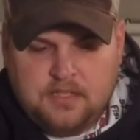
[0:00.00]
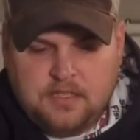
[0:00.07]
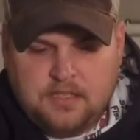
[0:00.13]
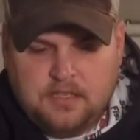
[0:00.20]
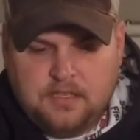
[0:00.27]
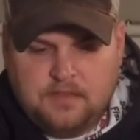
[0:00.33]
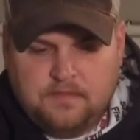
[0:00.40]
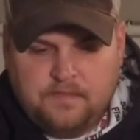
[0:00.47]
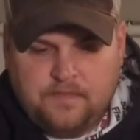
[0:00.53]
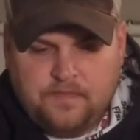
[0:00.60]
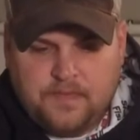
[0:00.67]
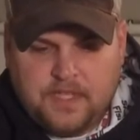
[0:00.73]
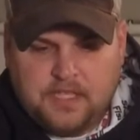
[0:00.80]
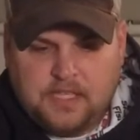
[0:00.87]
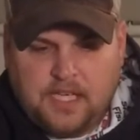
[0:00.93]
a
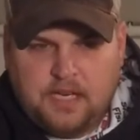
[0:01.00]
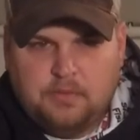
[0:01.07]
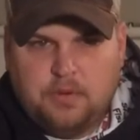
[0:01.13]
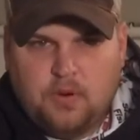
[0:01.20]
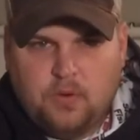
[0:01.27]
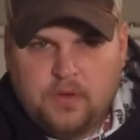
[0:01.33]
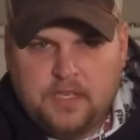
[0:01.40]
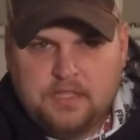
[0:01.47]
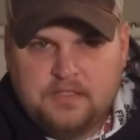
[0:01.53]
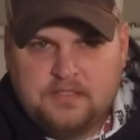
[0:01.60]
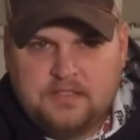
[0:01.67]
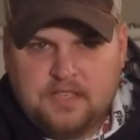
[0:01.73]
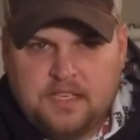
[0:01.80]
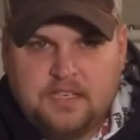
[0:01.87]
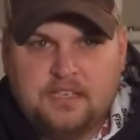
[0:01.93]
lot of points,
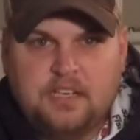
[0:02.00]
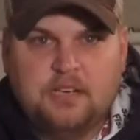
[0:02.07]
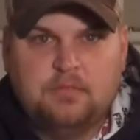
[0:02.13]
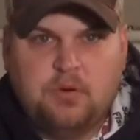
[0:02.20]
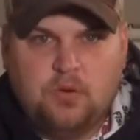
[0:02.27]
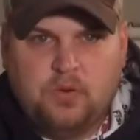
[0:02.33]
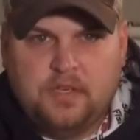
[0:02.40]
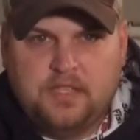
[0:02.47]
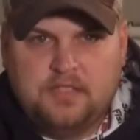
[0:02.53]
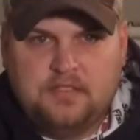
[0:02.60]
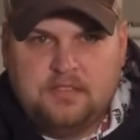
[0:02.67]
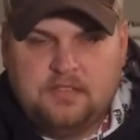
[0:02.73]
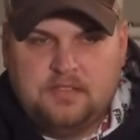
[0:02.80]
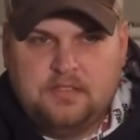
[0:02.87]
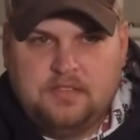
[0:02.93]
secondary
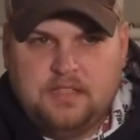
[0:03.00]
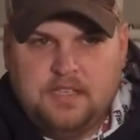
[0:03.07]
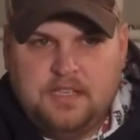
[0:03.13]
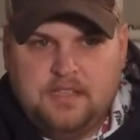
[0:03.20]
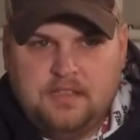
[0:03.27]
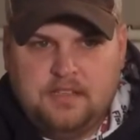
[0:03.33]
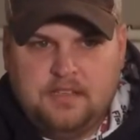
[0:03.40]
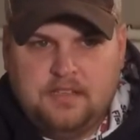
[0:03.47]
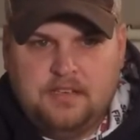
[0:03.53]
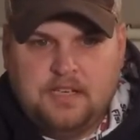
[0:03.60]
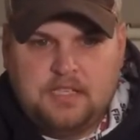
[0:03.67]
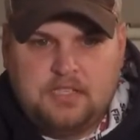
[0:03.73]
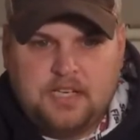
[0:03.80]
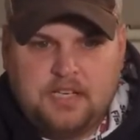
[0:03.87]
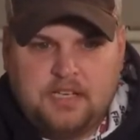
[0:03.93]
points, and then
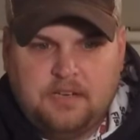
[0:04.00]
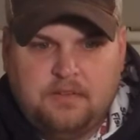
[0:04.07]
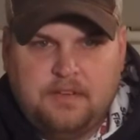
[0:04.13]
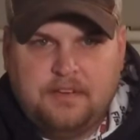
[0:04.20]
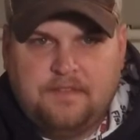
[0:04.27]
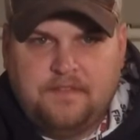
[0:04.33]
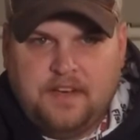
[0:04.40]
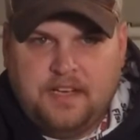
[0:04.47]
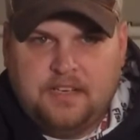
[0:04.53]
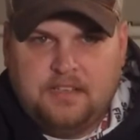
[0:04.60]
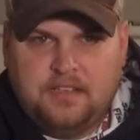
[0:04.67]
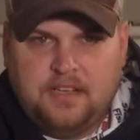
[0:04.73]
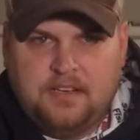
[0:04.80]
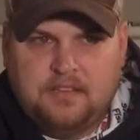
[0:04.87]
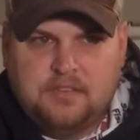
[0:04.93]
I tried to go in and find a
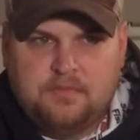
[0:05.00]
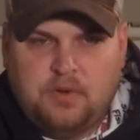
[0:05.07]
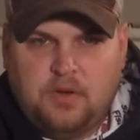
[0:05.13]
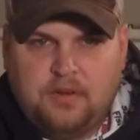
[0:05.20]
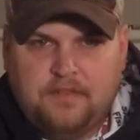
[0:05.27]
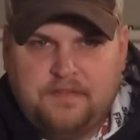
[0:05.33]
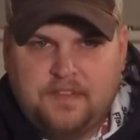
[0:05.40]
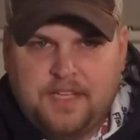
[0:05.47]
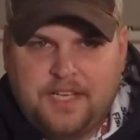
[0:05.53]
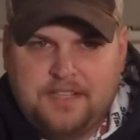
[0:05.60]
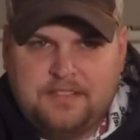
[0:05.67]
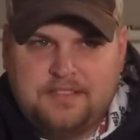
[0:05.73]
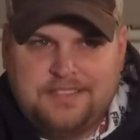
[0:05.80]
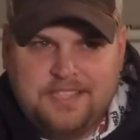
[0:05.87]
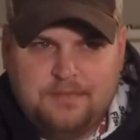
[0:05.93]
lot of the spawning
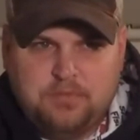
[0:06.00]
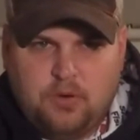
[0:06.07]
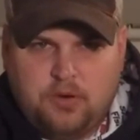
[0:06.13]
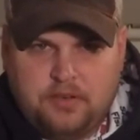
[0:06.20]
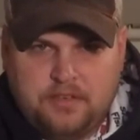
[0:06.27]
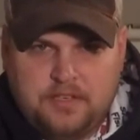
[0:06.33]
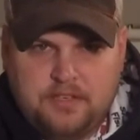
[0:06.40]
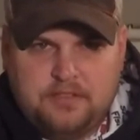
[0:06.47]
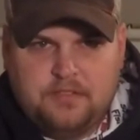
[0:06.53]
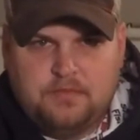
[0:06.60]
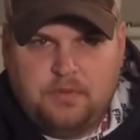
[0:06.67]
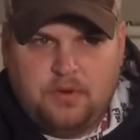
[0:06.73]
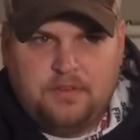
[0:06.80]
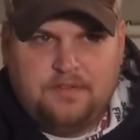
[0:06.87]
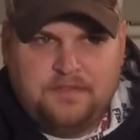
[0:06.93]
flats and deep water near the
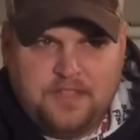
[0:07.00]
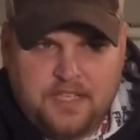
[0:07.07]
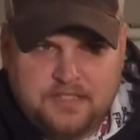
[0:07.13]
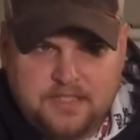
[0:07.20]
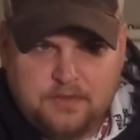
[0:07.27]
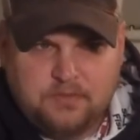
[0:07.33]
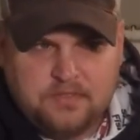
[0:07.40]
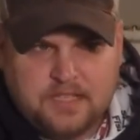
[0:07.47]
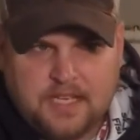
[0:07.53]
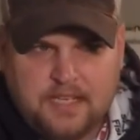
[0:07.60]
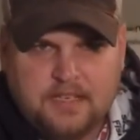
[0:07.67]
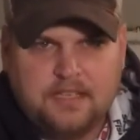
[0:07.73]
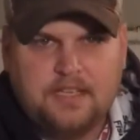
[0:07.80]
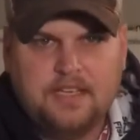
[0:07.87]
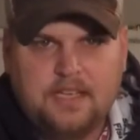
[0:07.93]
spawning flats. That was
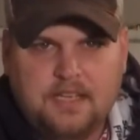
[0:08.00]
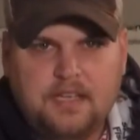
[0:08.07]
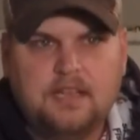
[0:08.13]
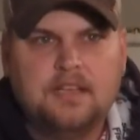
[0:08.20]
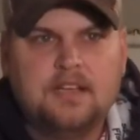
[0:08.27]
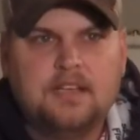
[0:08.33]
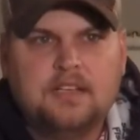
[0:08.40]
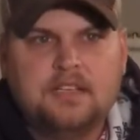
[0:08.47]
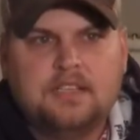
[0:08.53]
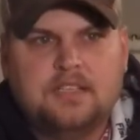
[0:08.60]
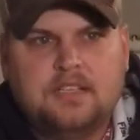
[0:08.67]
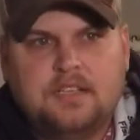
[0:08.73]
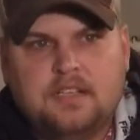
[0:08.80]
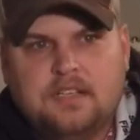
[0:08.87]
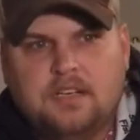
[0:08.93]
kind of key
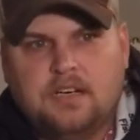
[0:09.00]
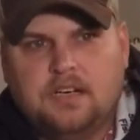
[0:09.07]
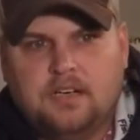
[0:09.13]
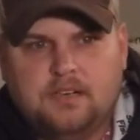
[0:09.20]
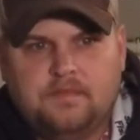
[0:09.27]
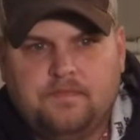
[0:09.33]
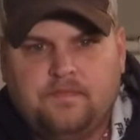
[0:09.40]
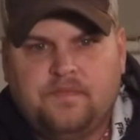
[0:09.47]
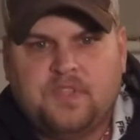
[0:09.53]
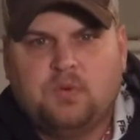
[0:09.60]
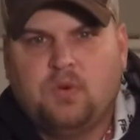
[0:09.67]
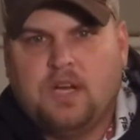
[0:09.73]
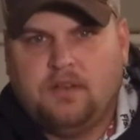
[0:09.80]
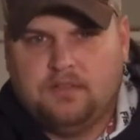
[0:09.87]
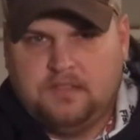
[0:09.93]
to
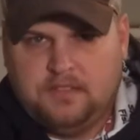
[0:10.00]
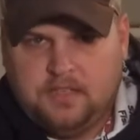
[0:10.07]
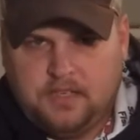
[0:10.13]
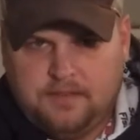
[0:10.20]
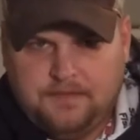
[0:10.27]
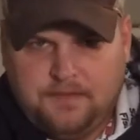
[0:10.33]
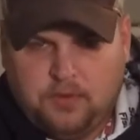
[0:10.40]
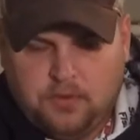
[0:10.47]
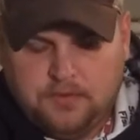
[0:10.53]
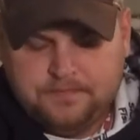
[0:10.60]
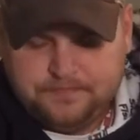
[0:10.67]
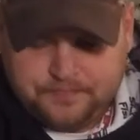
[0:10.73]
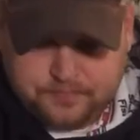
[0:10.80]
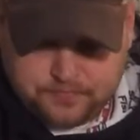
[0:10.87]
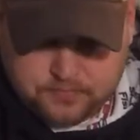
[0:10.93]
what I was looking for.
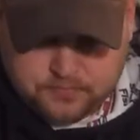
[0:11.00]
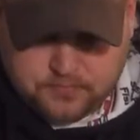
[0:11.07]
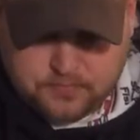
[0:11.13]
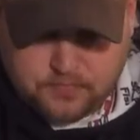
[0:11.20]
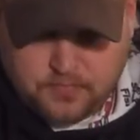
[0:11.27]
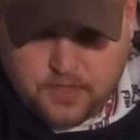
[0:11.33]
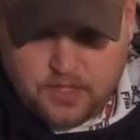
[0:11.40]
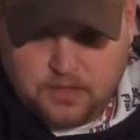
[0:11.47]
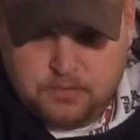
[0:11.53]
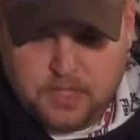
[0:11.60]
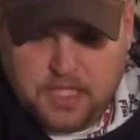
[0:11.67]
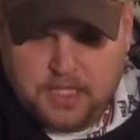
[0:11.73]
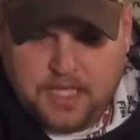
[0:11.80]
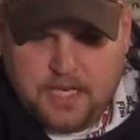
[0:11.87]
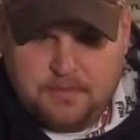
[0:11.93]
But
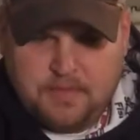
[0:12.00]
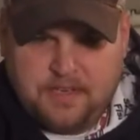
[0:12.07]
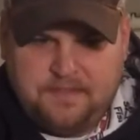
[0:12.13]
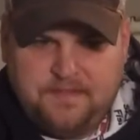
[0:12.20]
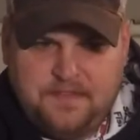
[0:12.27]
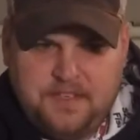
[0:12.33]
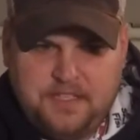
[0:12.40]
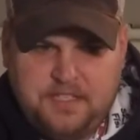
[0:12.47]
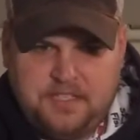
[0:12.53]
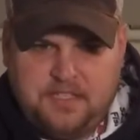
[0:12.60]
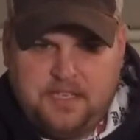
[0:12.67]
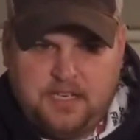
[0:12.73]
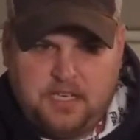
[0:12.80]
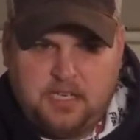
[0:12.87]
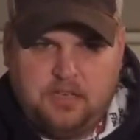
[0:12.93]
a lot of my fish
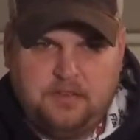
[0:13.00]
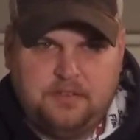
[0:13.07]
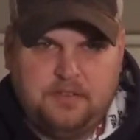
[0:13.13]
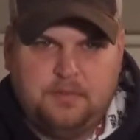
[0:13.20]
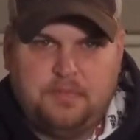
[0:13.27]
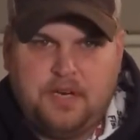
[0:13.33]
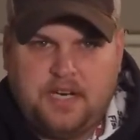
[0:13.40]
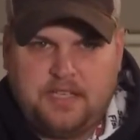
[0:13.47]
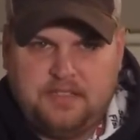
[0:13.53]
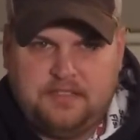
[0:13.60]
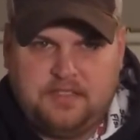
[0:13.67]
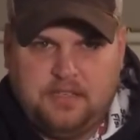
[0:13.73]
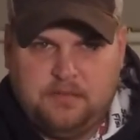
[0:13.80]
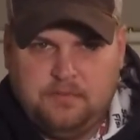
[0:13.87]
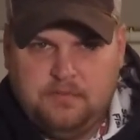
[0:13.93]
that I caught during practice
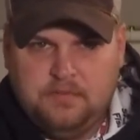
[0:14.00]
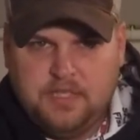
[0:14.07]
come